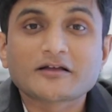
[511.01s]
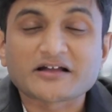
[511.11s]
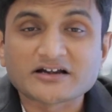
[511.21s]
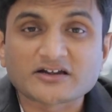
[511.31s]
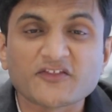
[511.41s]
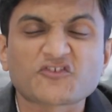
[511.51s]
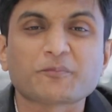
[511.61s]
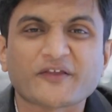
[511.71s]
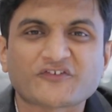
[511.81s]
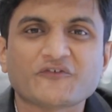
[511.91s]

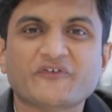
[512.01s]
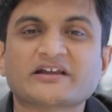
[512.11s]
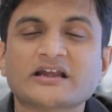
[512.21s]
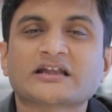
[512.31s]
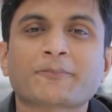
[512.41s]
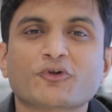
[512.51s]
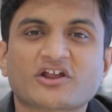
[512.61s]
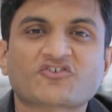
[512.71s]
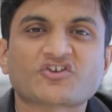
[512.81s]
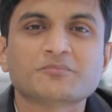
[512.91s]
country-specific data
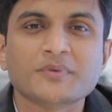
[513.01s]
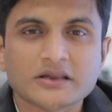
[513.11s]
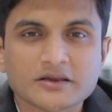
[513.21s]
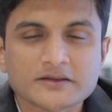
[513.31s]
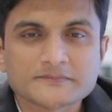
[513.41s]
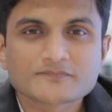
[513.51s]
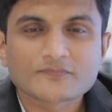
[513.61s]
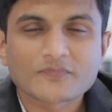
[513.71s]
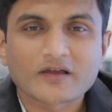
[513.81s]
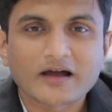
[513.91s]
protection bill.
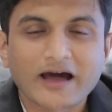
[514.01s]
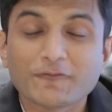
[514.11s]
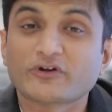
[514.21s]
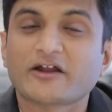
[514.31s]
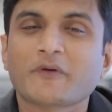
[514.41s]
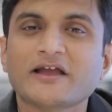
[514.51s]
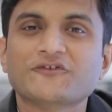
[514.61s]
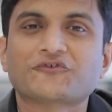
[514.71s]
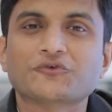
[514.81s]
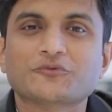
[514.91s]
I would
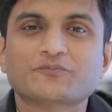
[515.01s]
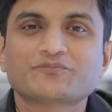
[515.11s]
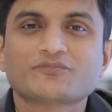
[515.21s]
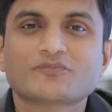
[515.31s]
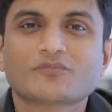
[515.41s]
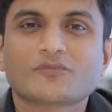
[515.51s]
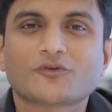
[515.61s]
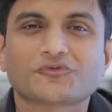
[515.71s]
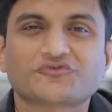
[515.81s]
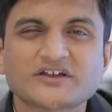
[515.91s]
advise you
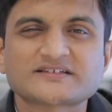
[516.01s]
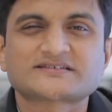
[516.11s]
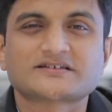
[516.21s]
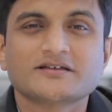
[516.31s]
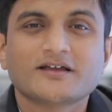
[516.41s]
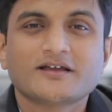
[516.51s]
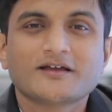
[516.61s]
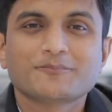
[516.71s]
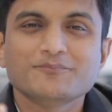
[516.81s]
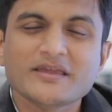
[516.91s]
to just
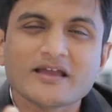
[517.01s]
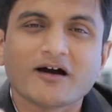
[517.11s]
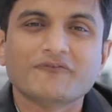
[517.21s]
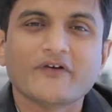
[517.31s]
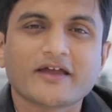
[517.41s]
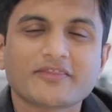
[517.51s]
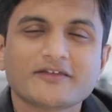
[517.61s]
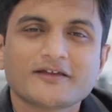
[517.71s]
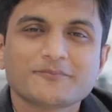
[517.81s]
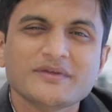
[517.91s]
be aware,
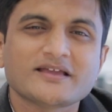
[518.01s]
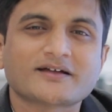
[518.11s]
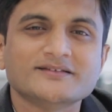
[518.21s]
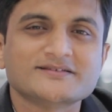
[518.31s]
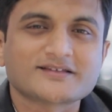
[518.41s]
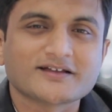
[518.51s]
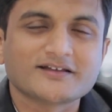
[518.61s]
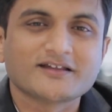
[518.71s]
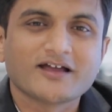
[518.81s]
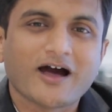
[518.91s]
be
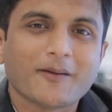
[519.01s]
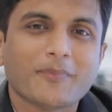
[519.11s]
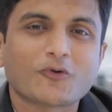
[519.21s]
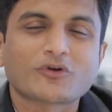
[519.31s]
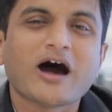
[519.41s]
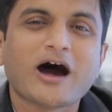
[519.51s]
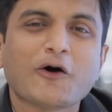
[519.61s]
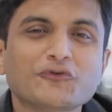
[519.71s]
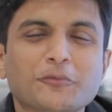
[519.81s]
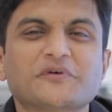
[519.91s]
concerned about
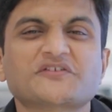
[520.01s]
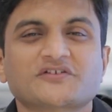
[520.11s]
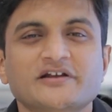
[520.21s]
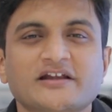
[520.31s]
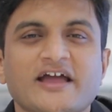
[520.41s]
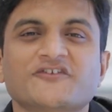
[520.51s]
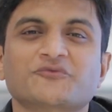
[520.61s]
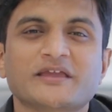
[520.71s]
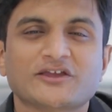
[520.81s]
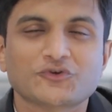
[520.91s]
how your personal data is
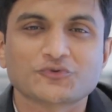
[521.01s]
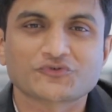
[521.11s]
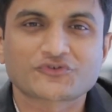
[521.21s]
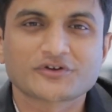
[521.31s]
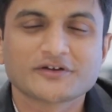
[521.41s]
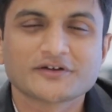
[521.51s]
being used.